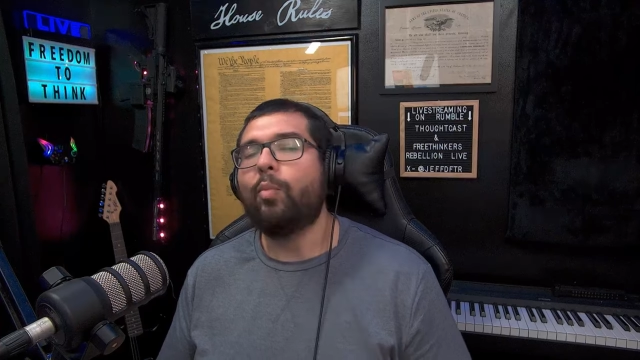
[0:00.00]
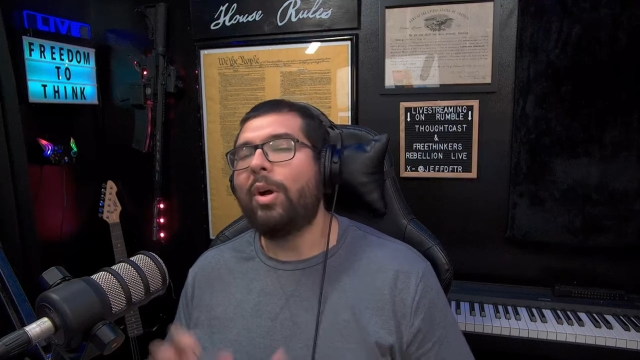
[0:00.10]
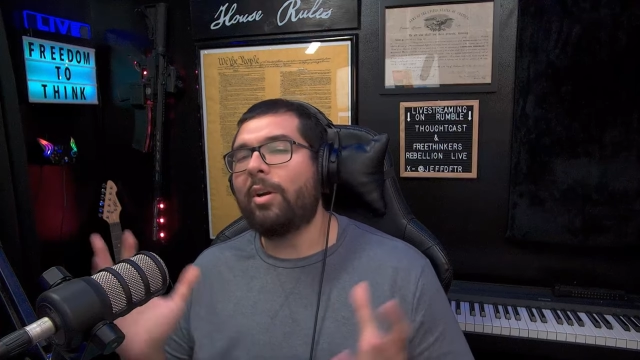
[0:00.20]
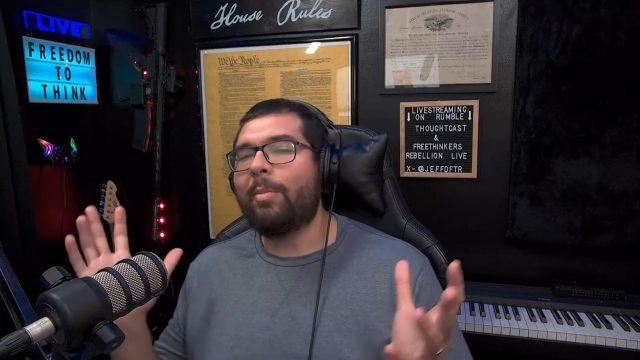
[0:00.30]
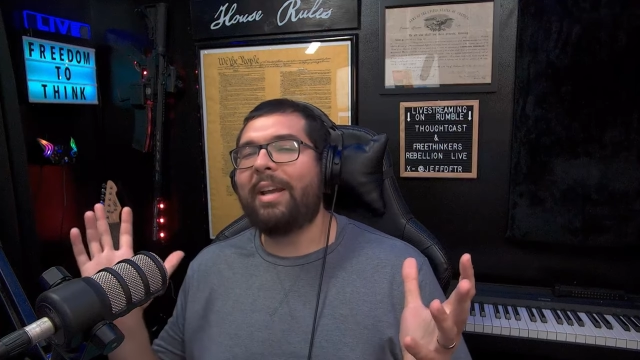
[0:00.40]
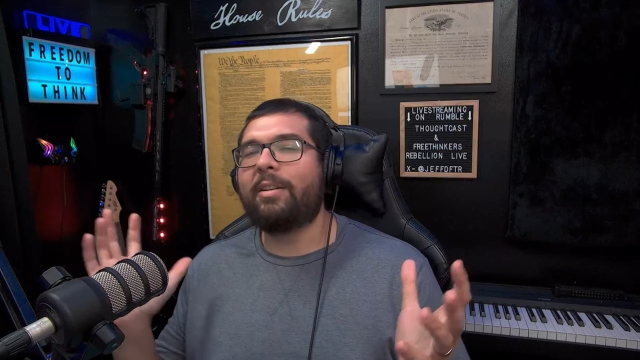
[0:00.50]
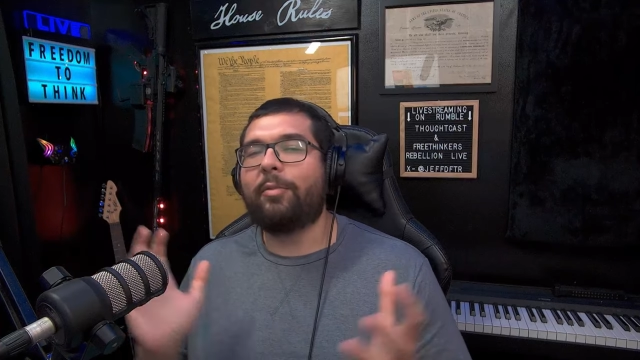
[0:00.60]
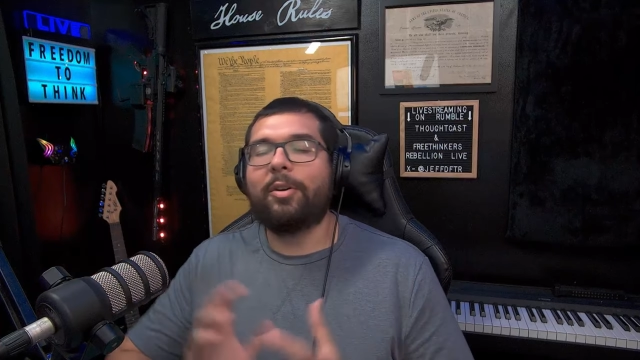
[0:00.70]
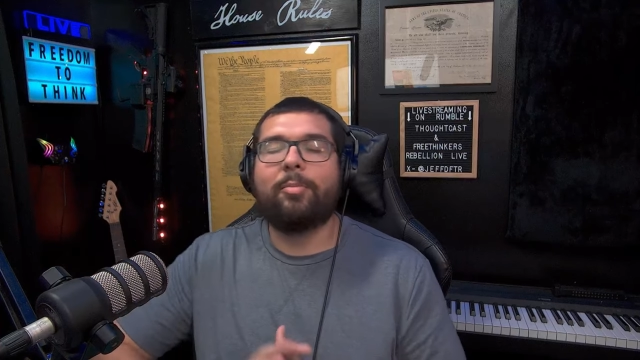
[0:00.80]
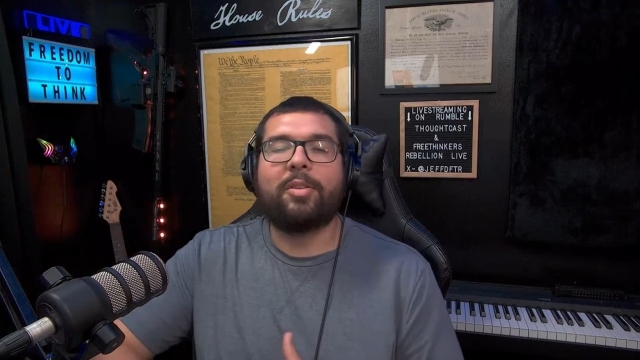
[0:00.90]
Welcome back to
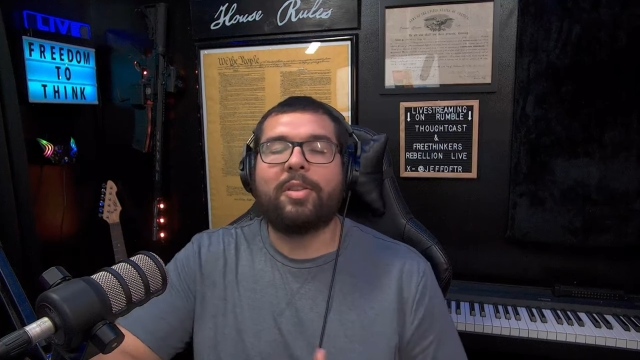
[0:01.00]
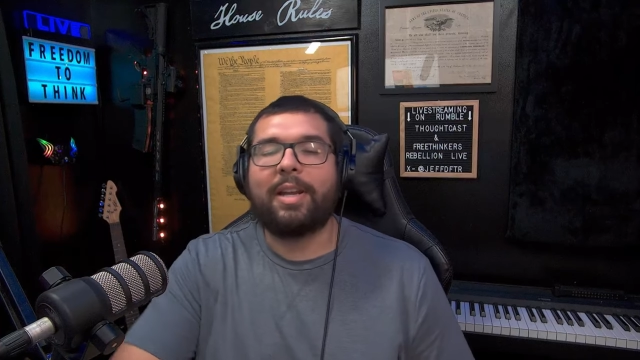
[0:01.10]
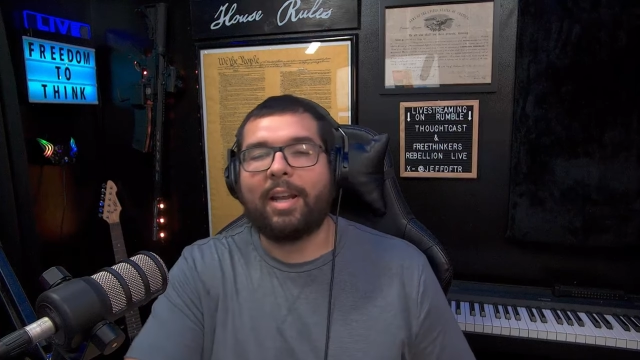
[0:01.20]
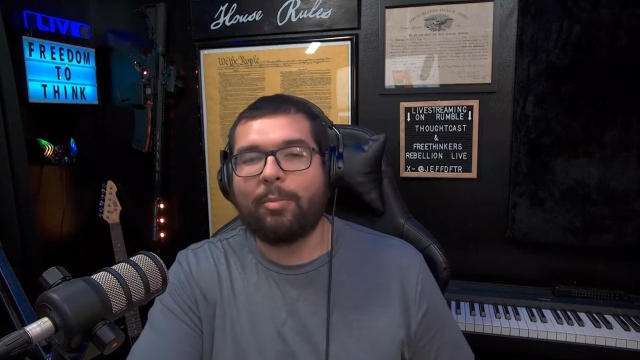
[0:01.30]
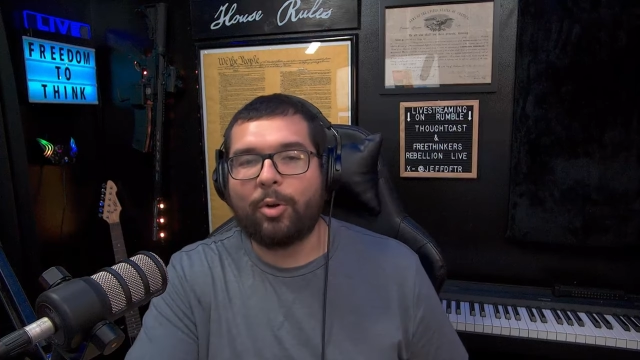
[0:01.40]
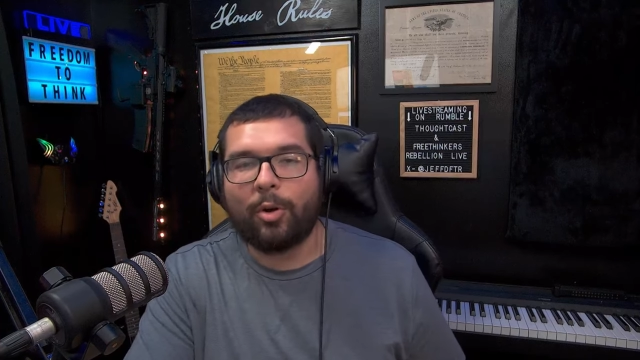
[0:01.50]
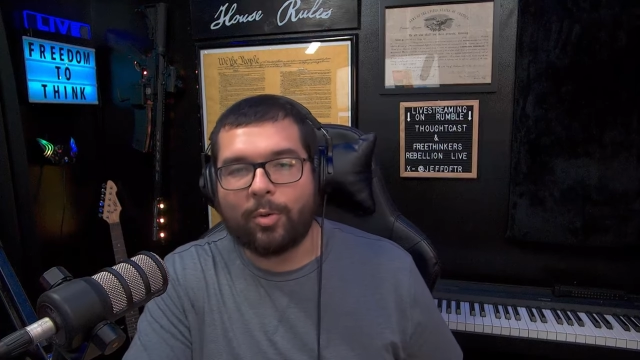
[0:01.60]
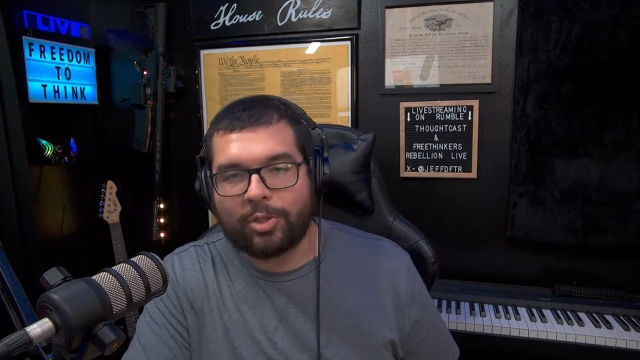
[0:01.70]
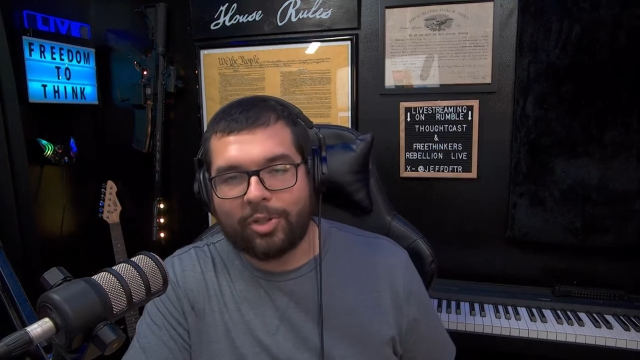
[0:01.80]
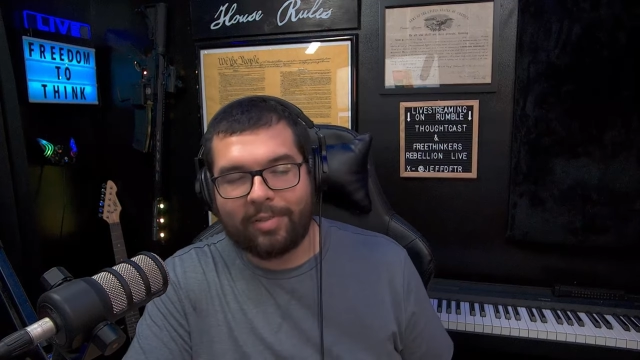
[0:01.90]
Freedom to Think. I'm your
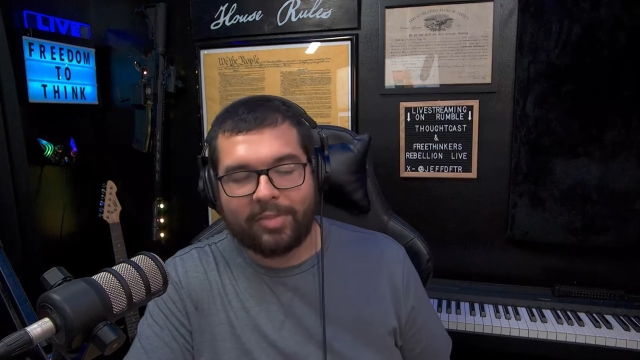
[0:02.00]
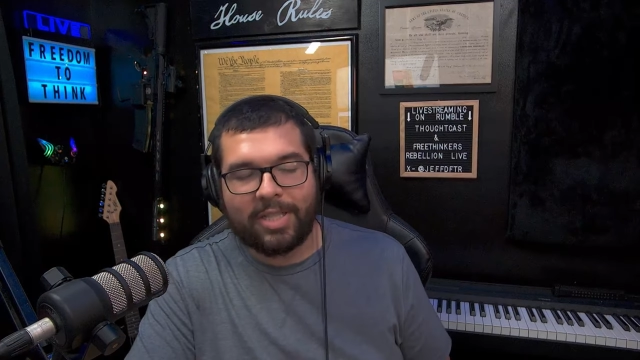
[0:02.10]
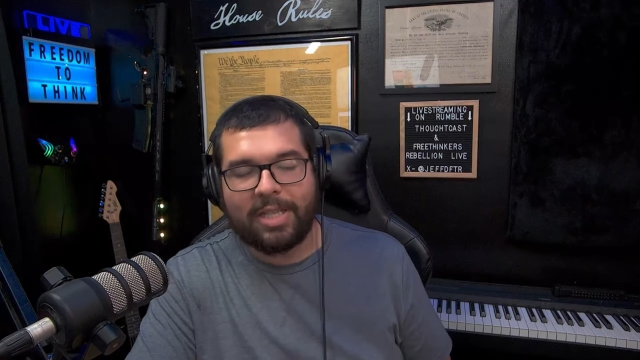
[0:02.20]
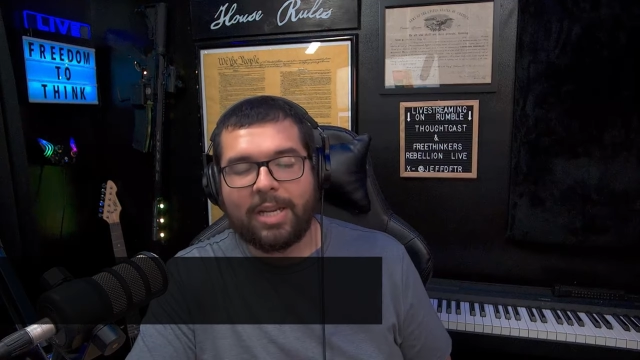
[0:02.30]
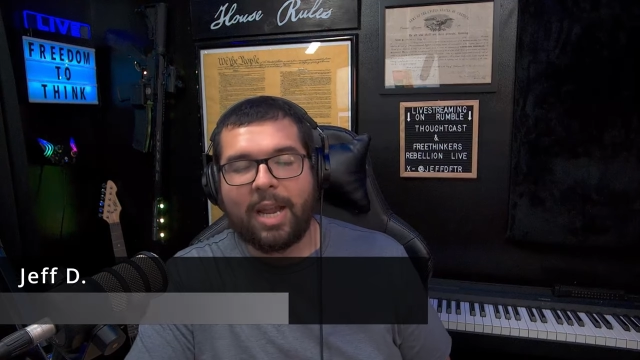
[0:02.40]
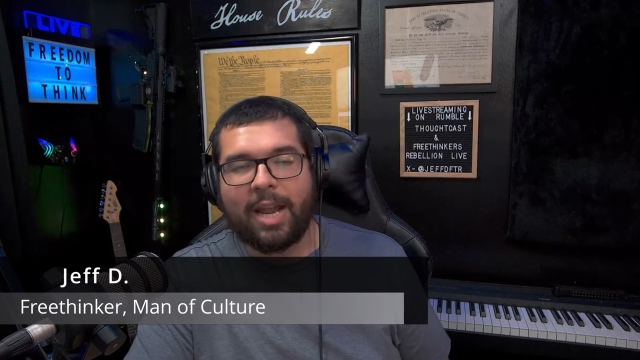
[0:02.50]
host, Jeff D,